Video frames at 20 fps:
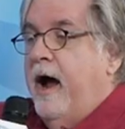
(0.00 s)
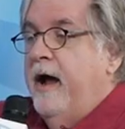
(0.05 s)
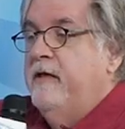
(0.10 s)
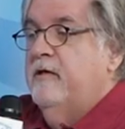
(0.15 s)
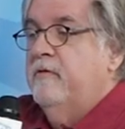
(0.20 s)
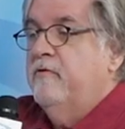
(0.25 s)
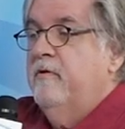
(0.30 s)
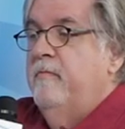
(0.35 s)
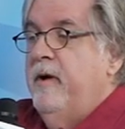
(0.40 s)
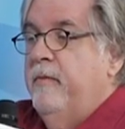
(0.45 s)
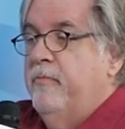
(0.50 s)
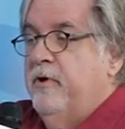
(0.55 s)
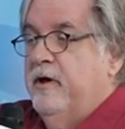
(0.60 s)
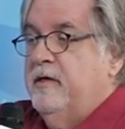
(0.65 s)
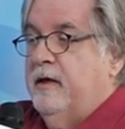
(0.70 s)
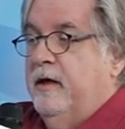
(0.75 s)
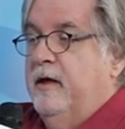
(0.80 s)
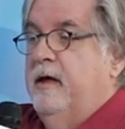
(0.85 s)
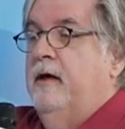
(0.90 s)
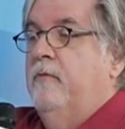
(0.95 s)
I just remember
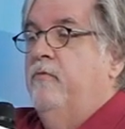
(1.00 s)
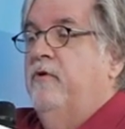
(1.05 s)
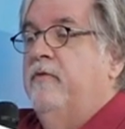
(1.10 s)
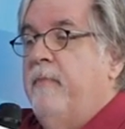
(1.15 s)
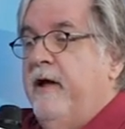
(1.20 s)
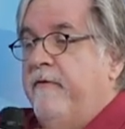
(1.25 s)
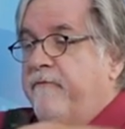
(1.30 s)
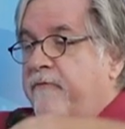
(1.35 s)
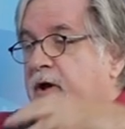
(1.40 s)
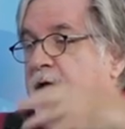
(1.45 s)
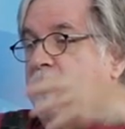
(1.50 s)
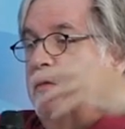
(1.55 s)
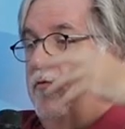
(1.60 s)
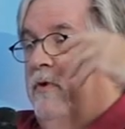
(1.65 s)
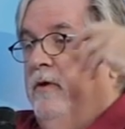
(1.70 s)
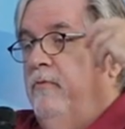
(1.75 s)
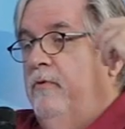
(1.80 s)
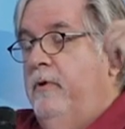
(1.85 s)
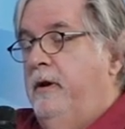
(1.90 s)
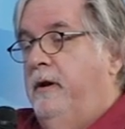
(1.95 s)
as a kid with my
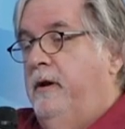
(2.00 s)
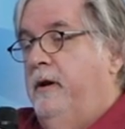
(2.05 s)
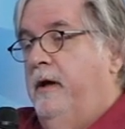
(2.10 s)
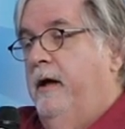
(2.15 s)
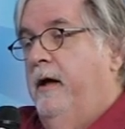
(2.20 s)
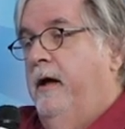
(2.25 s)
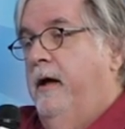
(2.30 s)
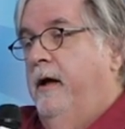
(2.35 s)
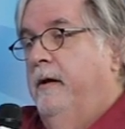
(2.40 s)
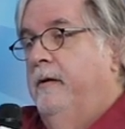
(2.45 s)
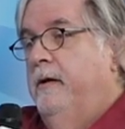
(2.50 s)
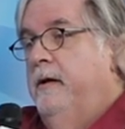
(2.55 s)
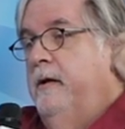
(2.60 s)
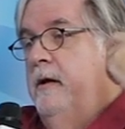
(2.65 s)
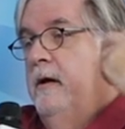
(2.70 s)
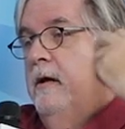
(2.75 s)
friends, we would, uh,